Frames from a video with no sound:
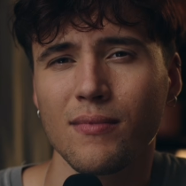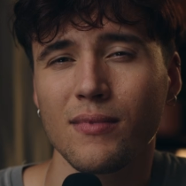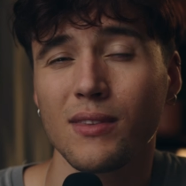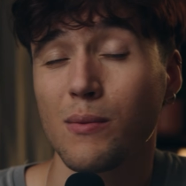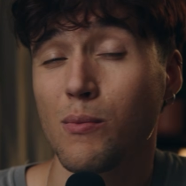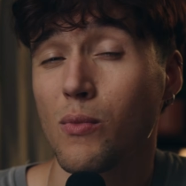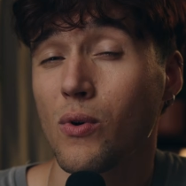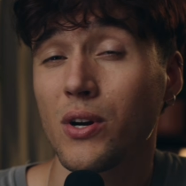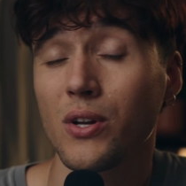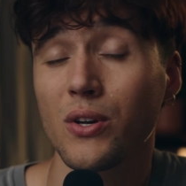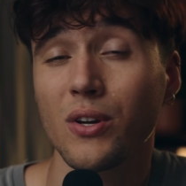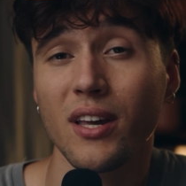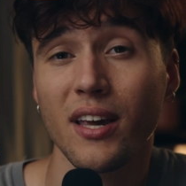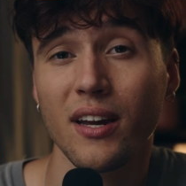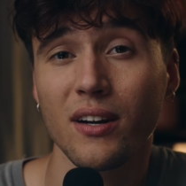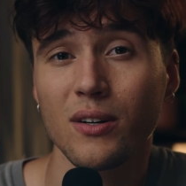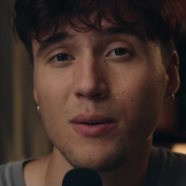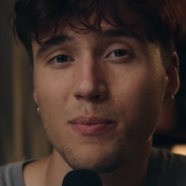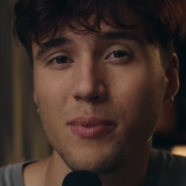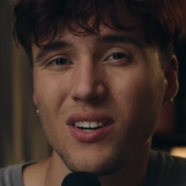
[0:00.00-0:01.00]
The more you
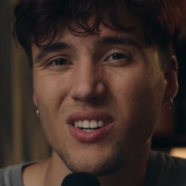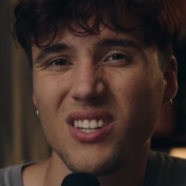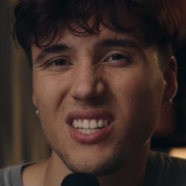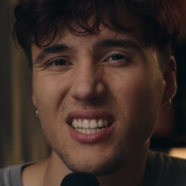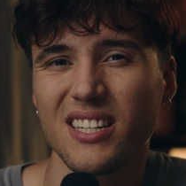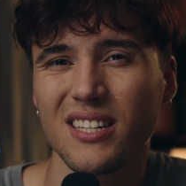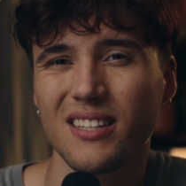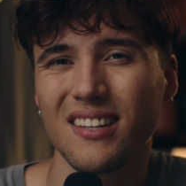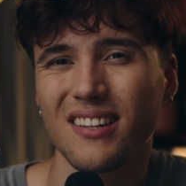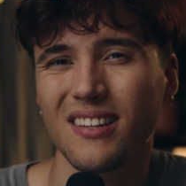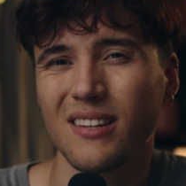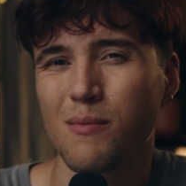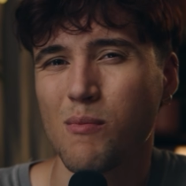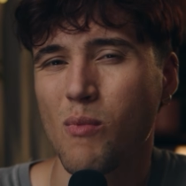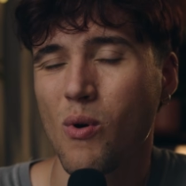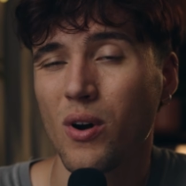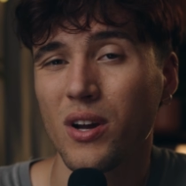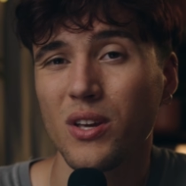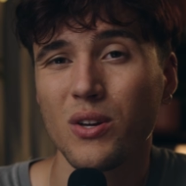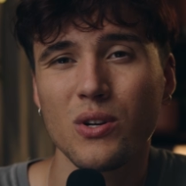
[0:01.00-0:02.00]
care about it, the
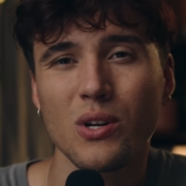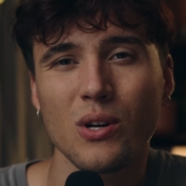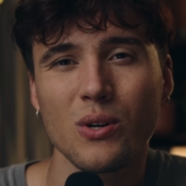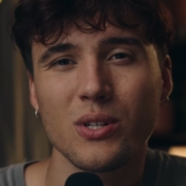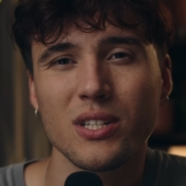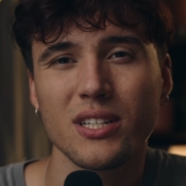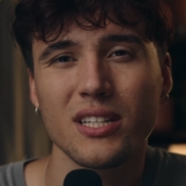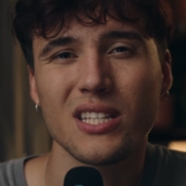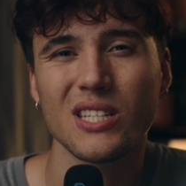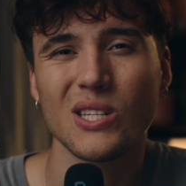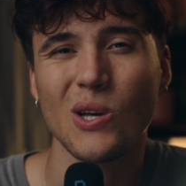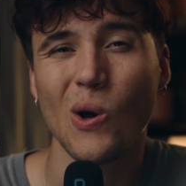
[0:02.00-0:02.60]
more you notice